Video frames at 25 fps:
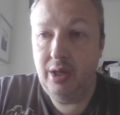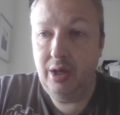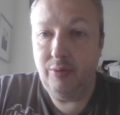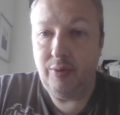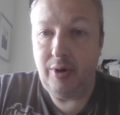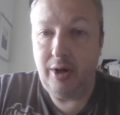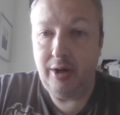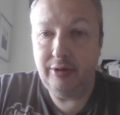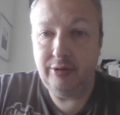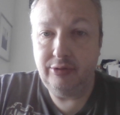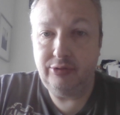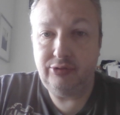
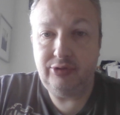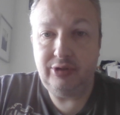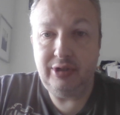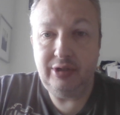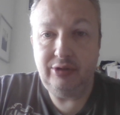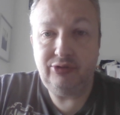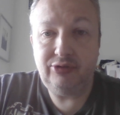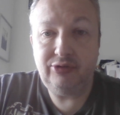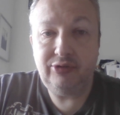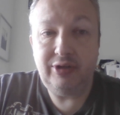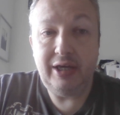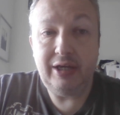Whilst
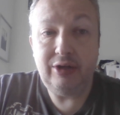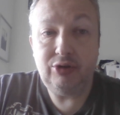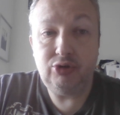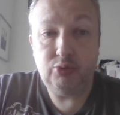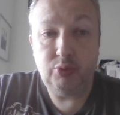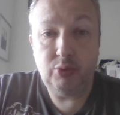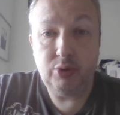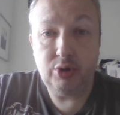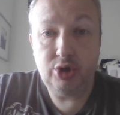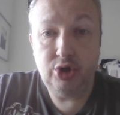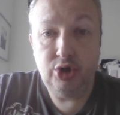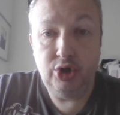these takes
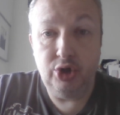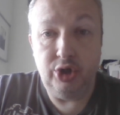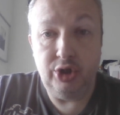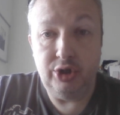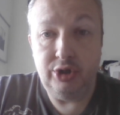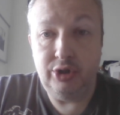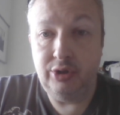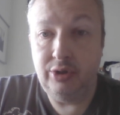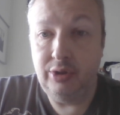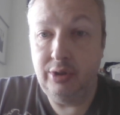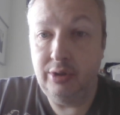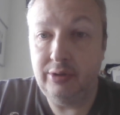were
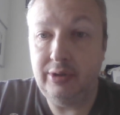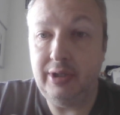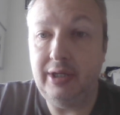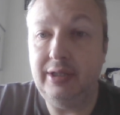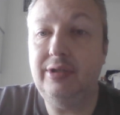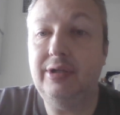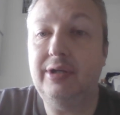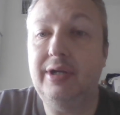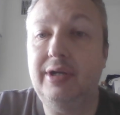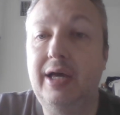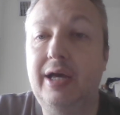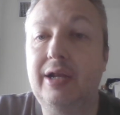good, they
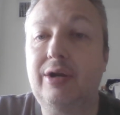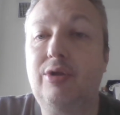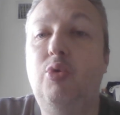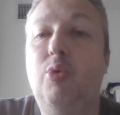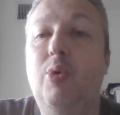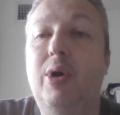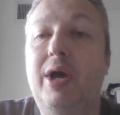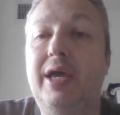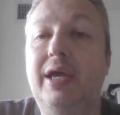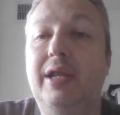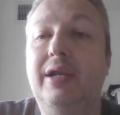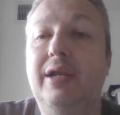did not
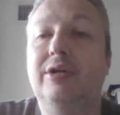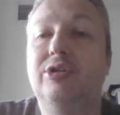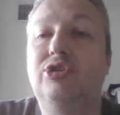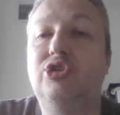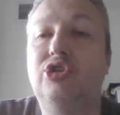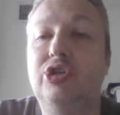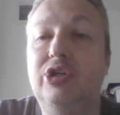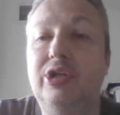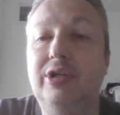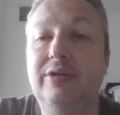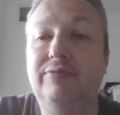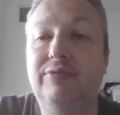quite
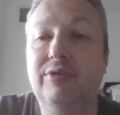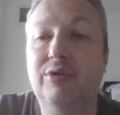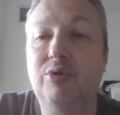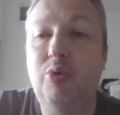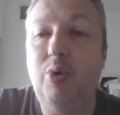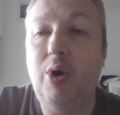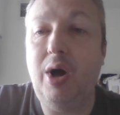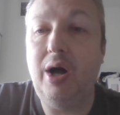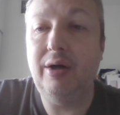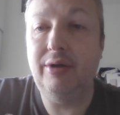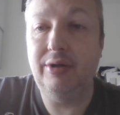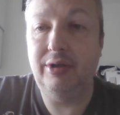achieve the
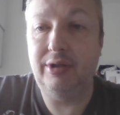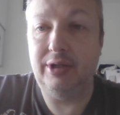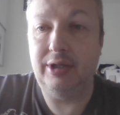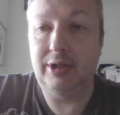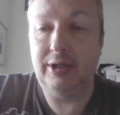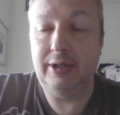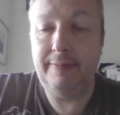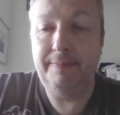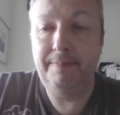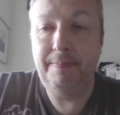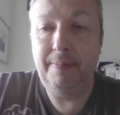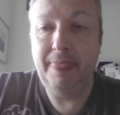
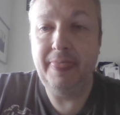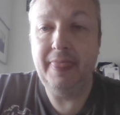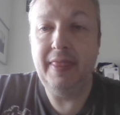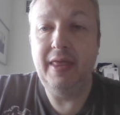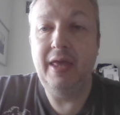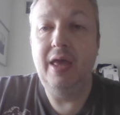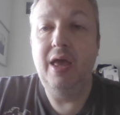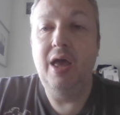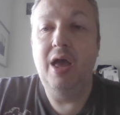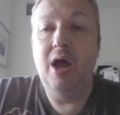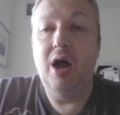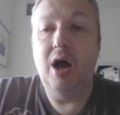quality
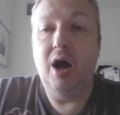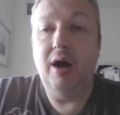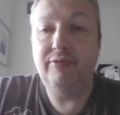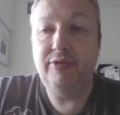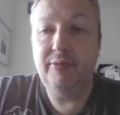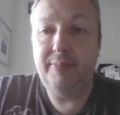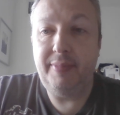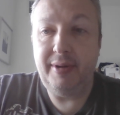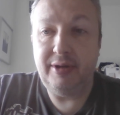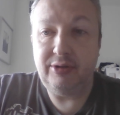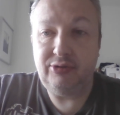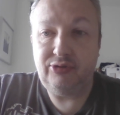of
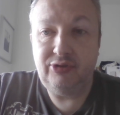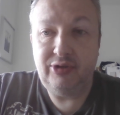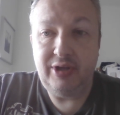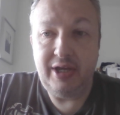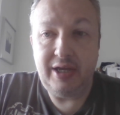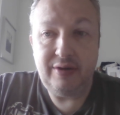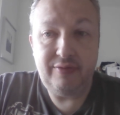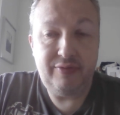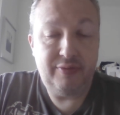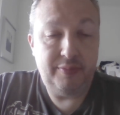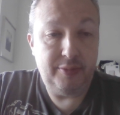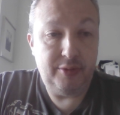the best
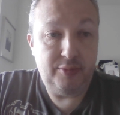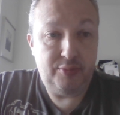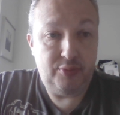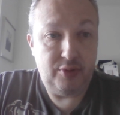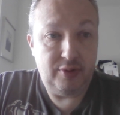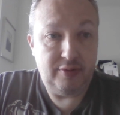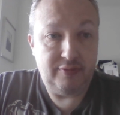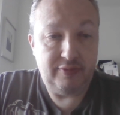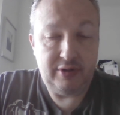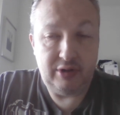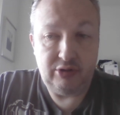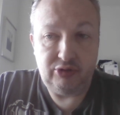take from the
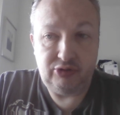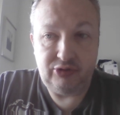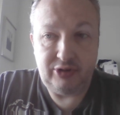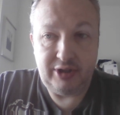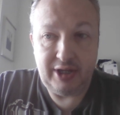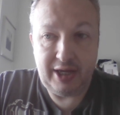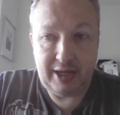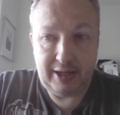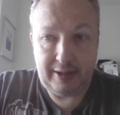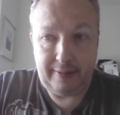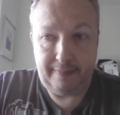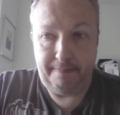previous
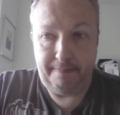day.